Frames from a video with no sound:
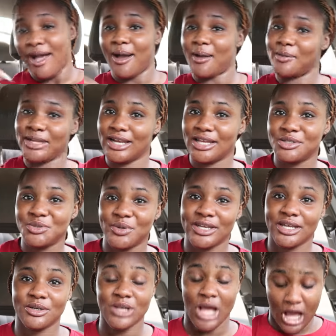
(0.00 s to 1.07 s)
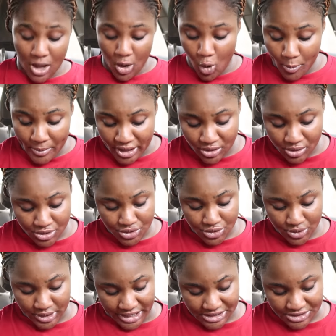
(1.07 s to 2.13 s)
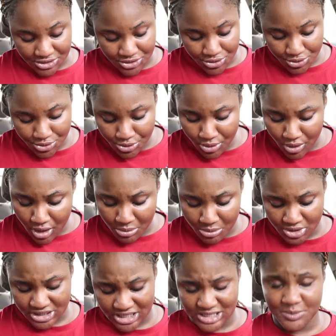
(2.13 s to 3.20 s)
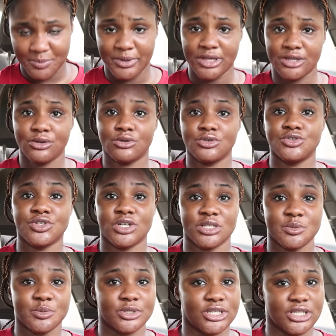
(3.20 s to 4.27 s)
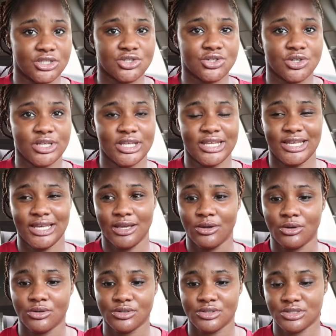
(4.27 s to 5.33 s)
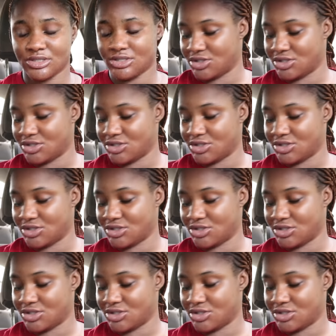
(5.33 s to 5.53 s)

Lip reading: How will I do when I go? Oh my god, you guys, do you know how much I spend on transportation in Lagos?